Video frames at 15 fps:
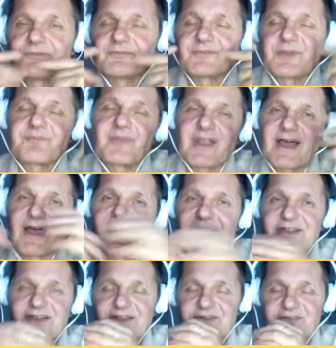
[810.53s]
the plan
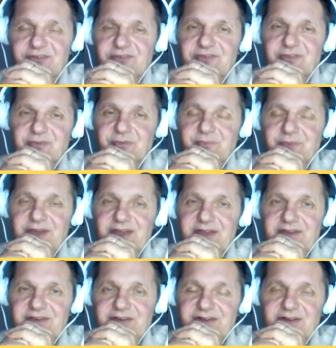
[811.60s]
is to
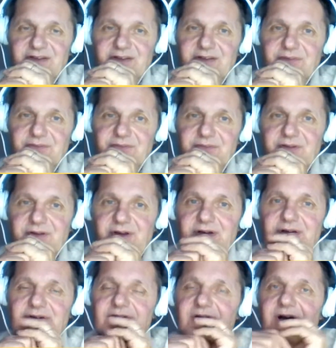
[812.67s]
make
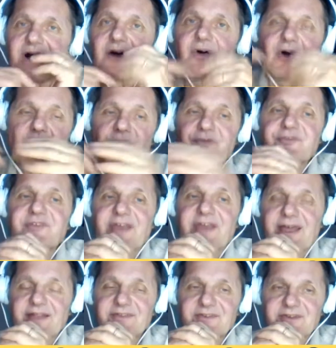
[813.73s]
our own
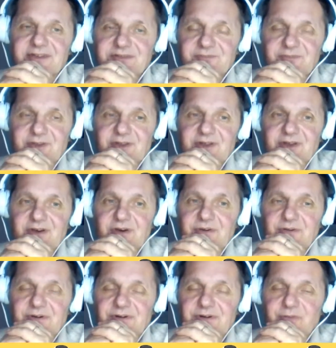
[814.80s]
center
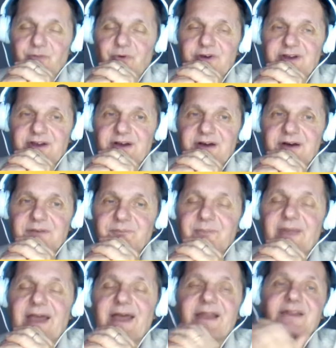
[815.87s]
where
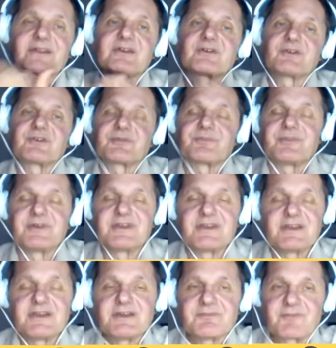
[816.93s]
men could
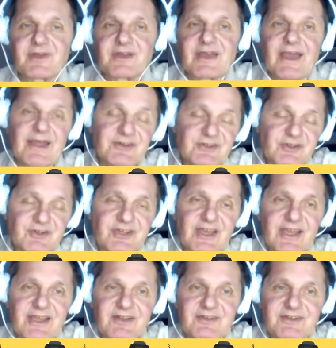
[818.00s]
be
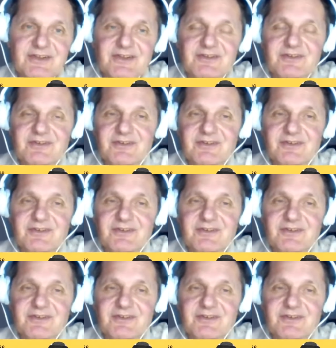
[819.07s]
educated